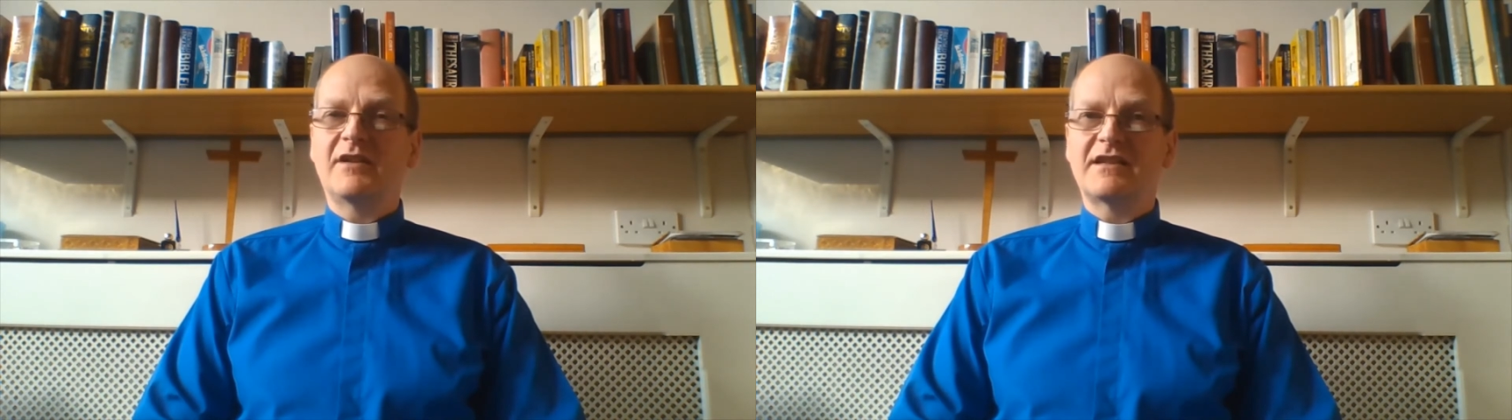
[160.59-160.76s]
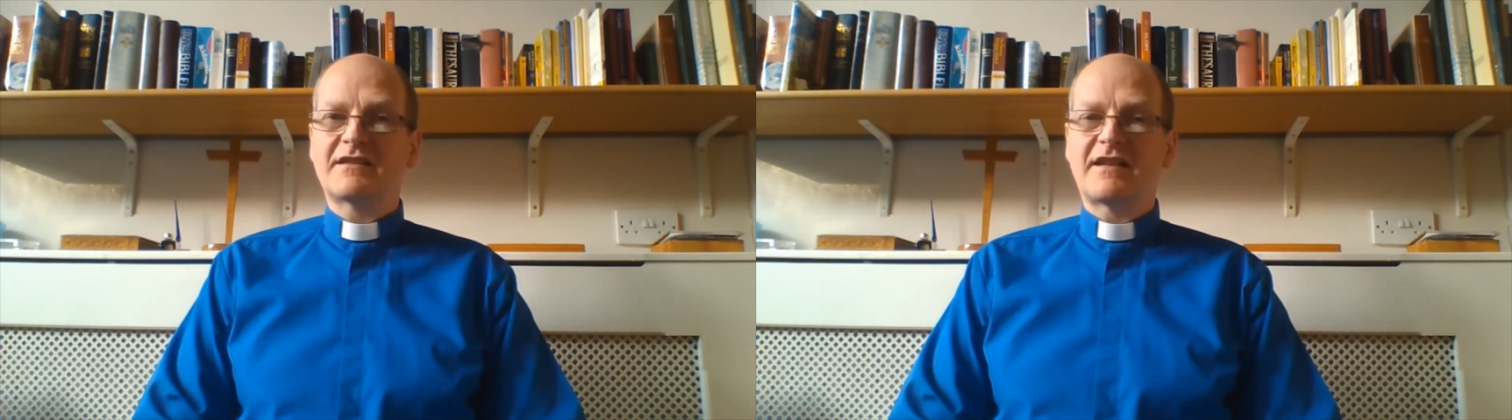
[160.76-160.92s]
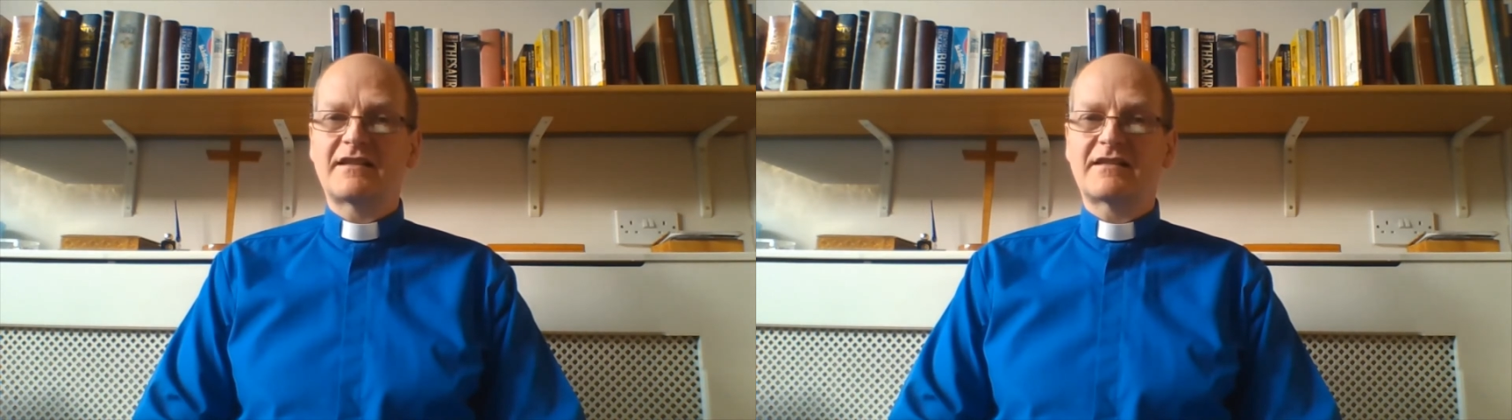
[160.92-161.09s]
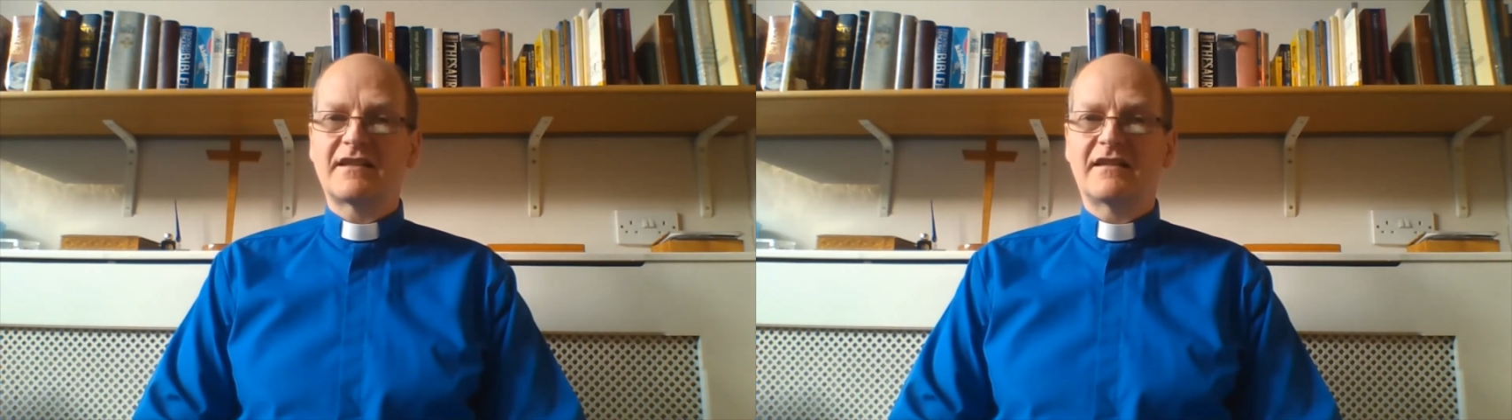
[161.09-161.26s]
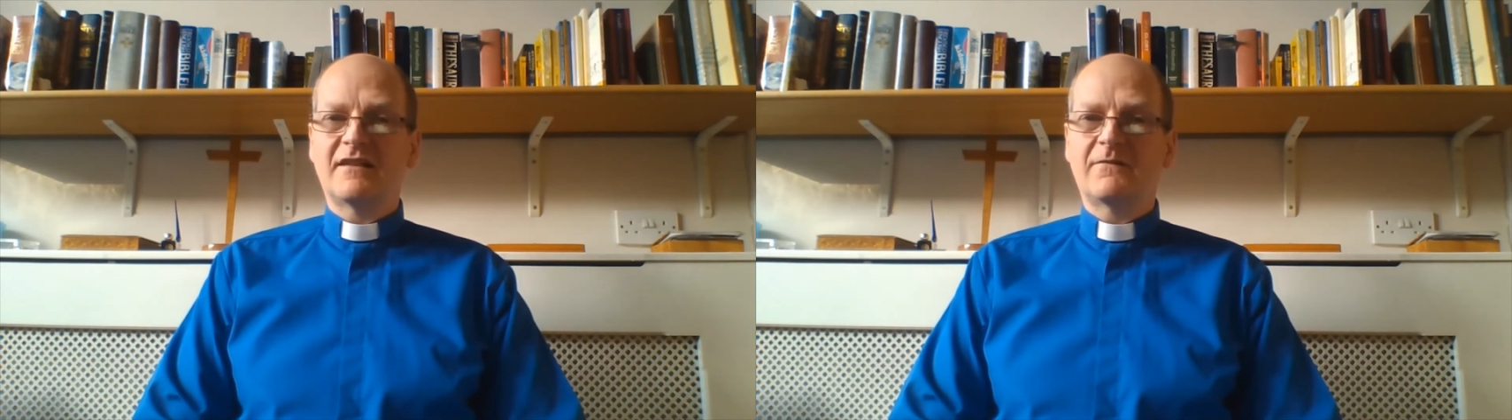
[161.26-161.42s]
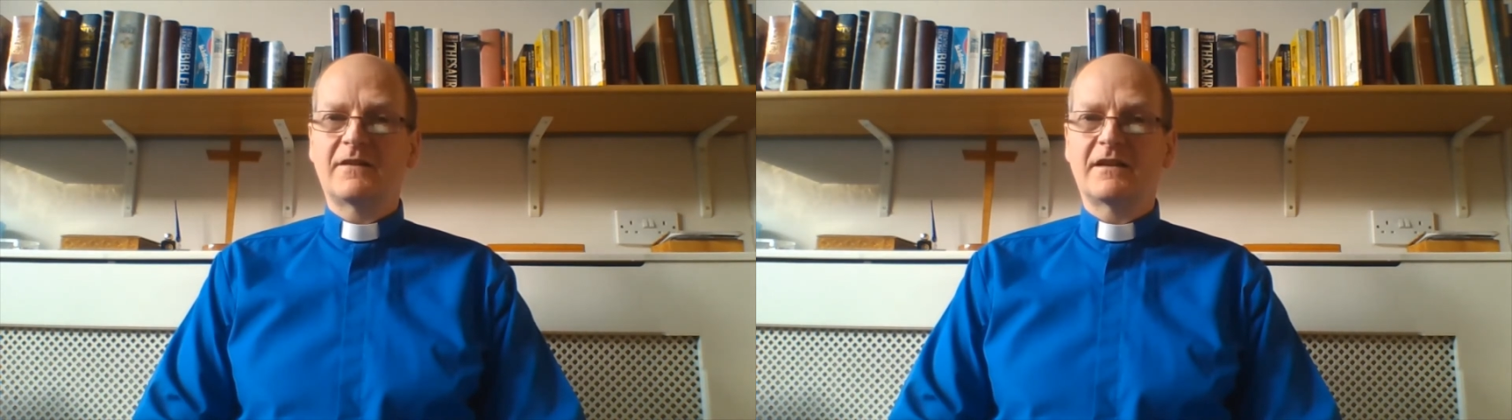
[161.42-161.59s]
is less
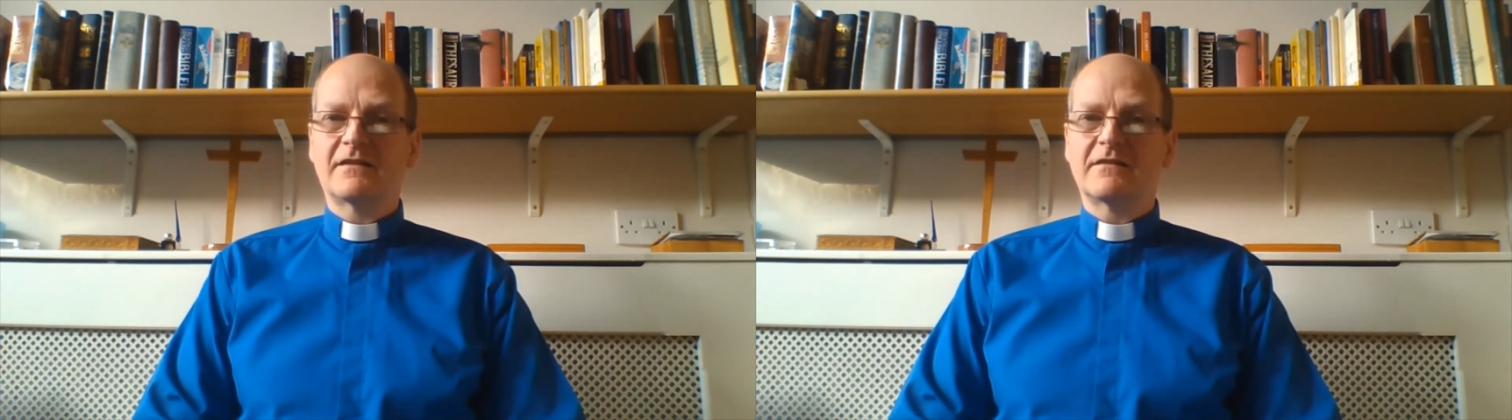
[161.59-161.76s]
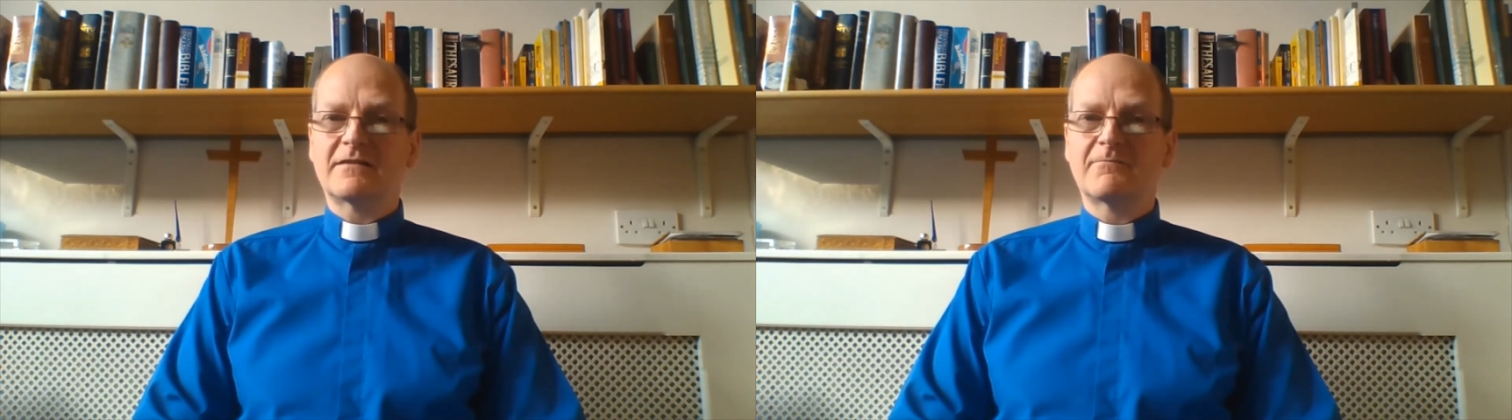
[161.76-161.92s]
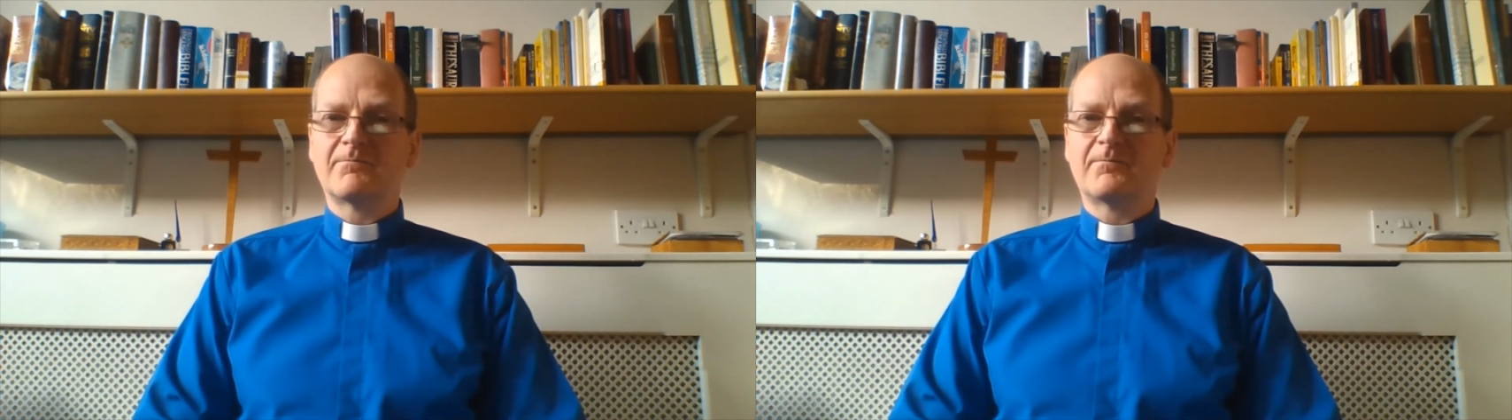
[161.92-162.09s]
significant.